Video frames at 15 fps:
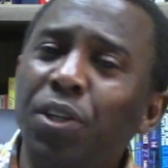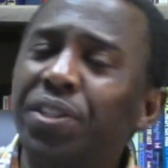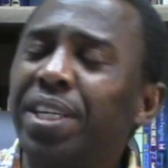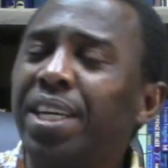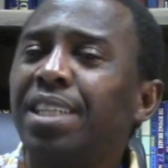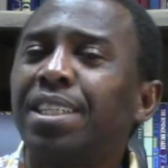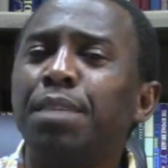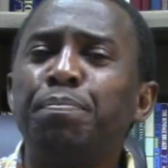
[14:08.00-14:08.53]

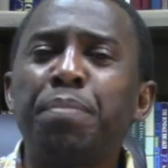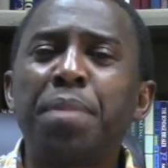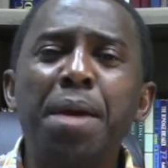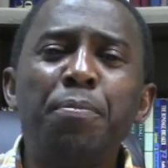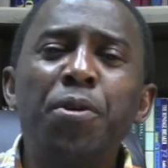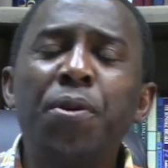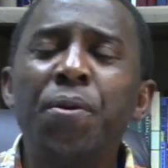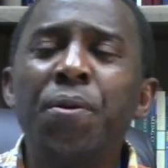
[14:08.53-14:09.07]
some
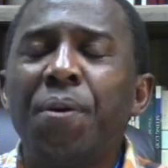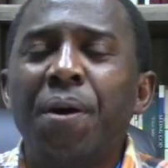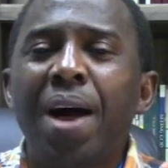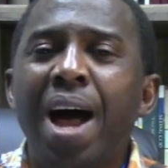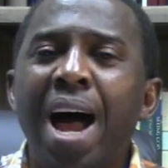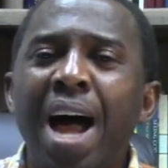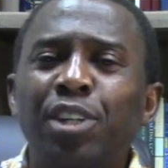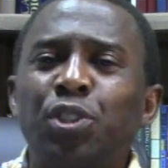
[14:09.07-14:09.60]
people
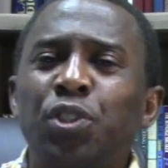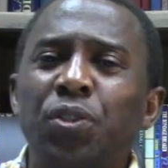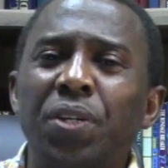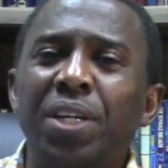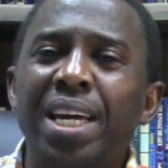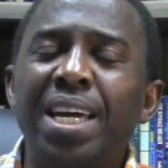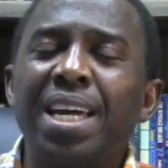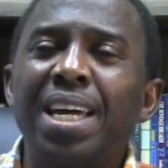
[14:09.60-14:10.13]

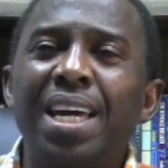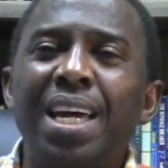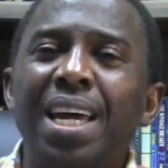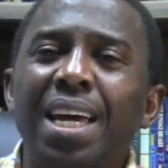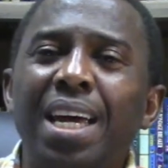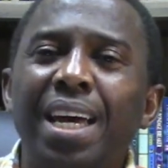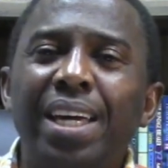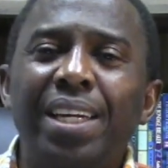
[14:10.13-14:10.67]
actually,
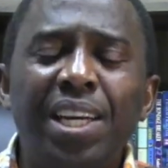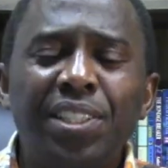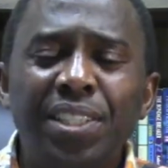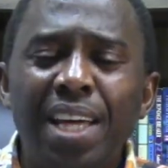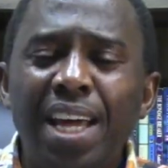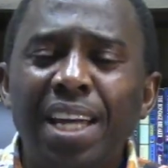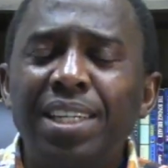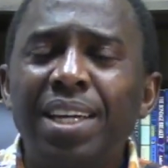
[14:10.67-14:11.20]
they
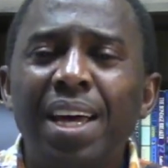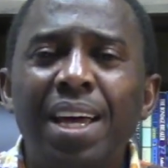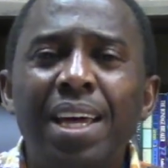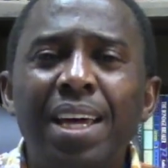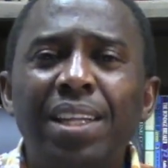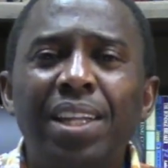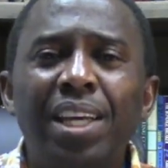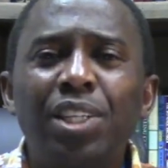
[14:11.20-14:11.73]
said
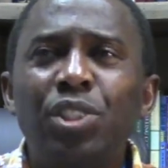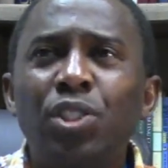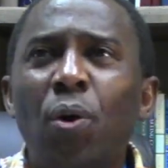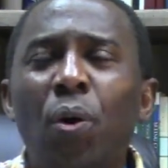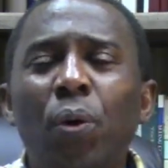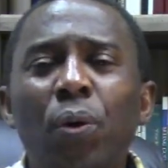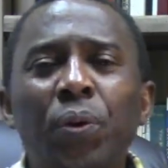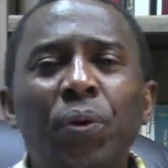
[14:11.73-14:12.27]
this
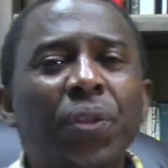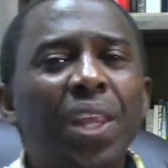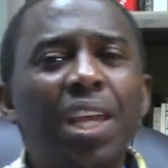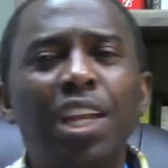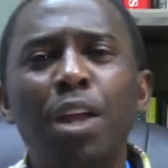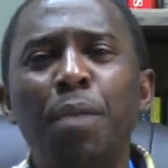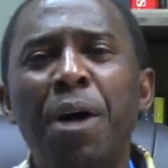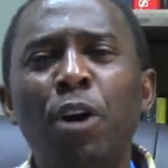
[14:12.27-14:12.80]
whole thing
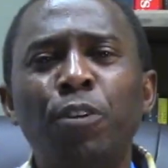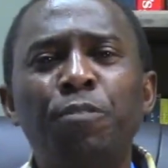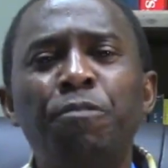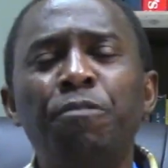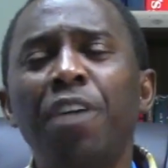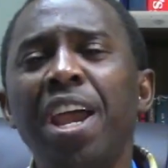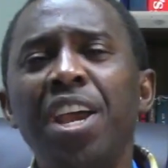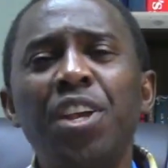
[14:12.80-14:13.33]
about
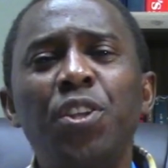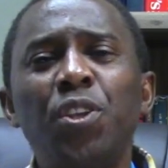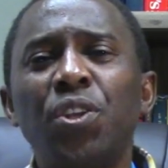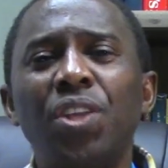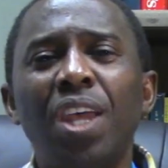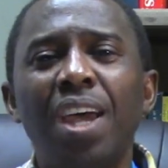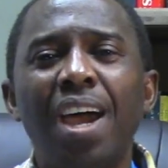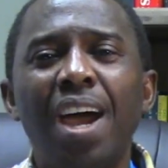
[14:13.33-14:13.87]
faith
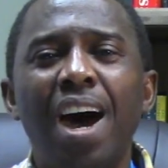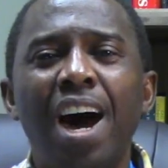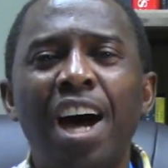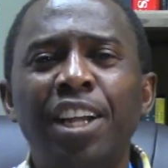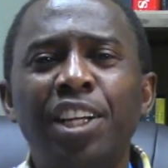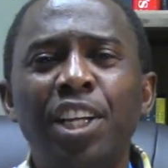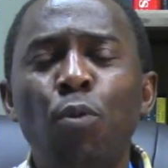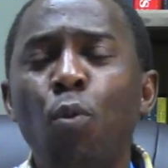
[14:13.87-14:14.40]
and
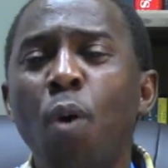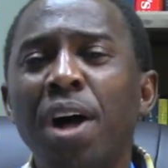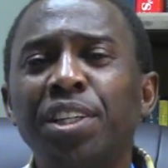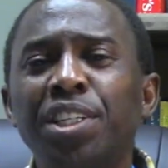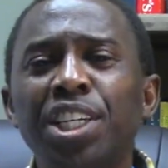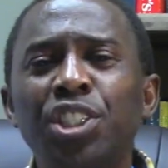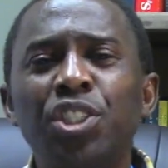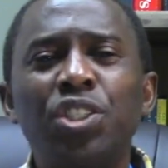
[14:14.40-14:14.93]
they want
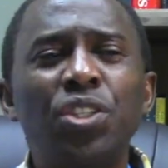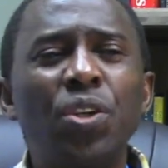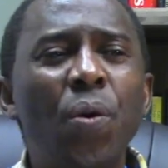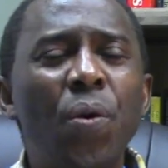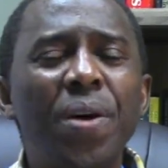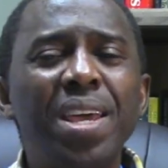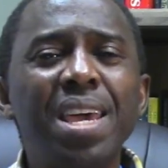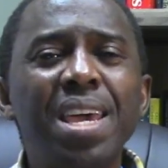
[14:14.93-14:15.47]
it
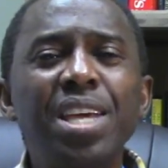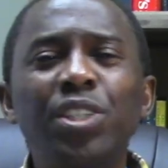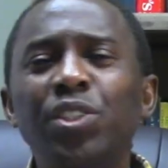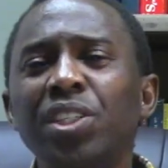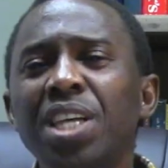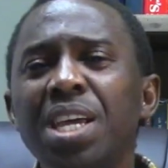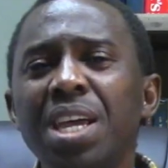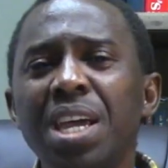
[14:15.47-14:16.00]
so
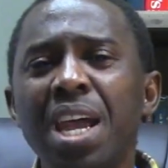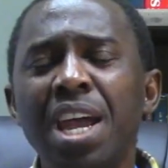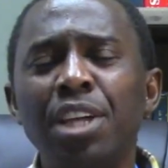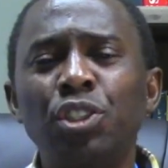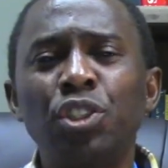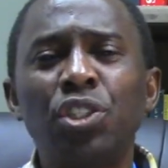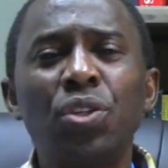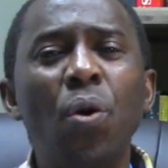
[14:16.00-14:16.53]
easy and
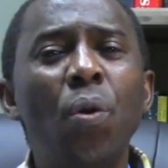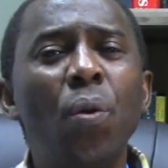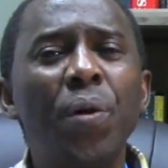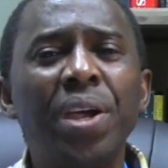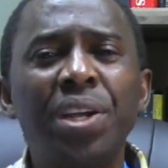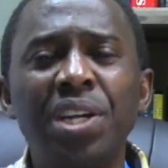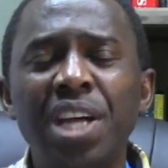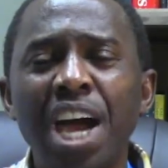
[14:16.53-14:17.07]
so
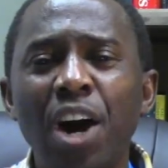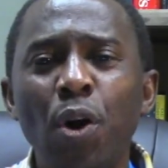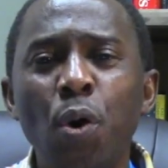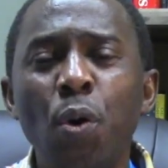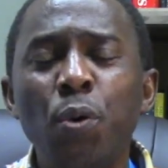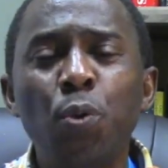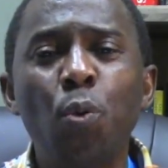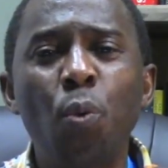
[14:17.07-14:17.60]
in their
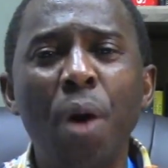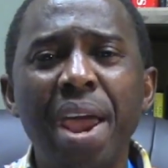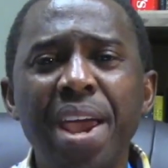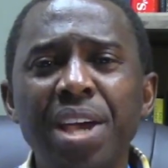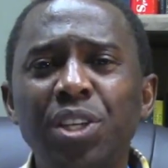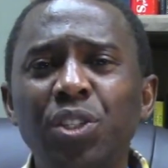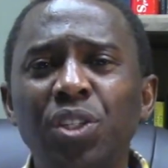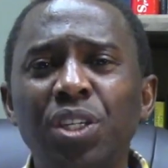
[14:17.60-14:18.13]
own
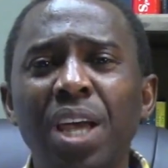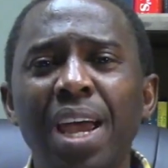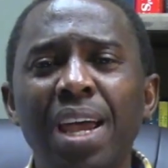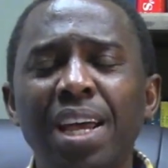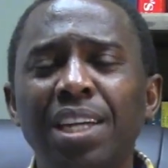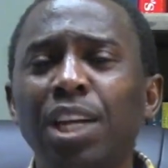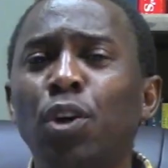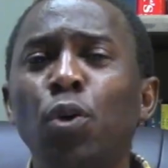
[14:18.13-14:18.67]
ways.
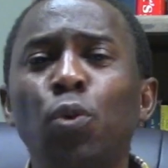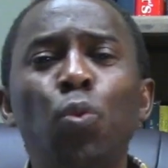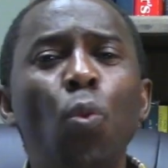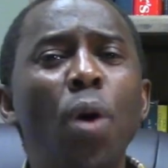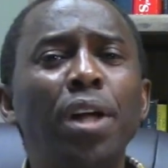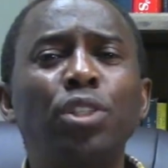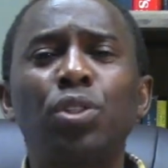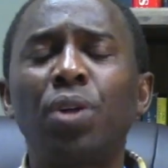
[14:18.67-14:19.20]
They don't
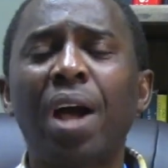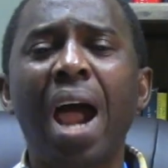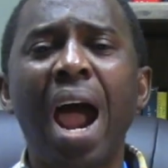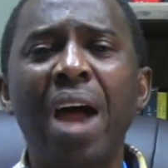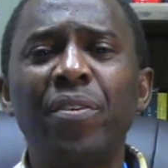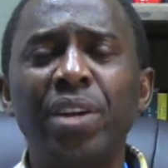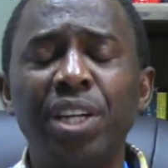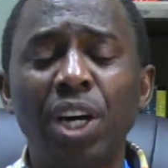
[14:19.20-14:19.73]
want to
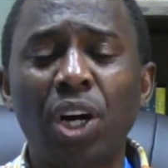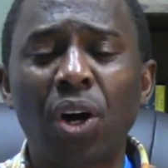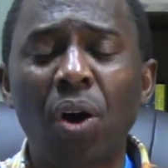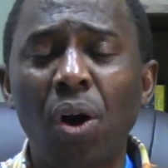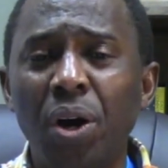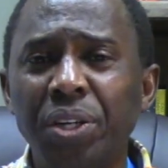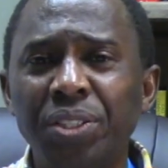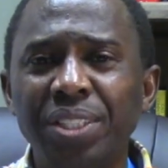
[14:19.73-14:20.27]
carry the
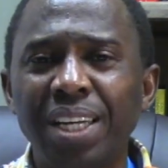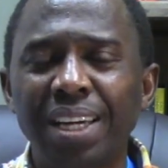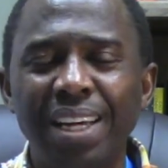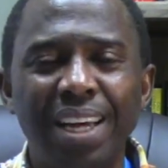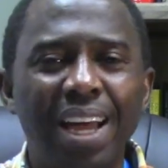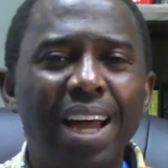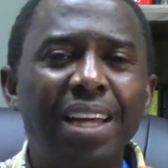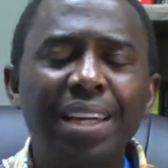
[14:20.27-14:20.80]
cross.
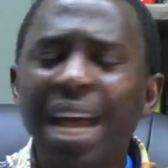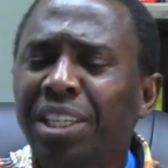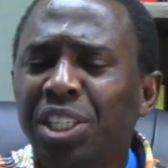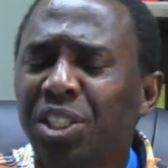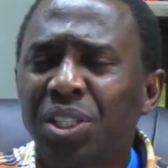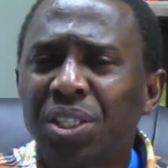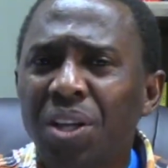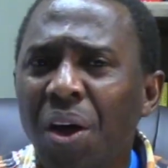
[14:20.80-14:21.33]
That is
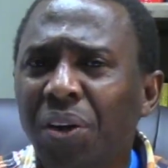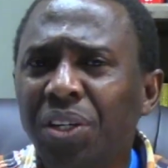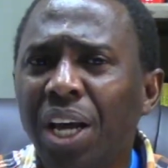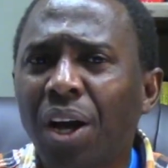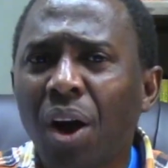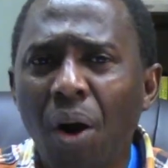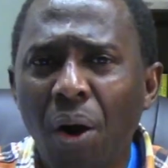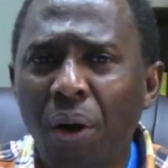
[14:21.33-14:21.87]
not the
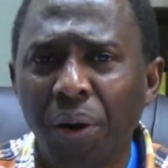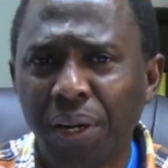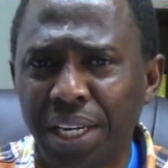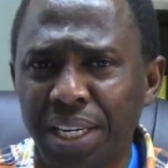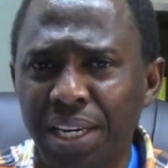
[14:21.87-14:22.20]
calling.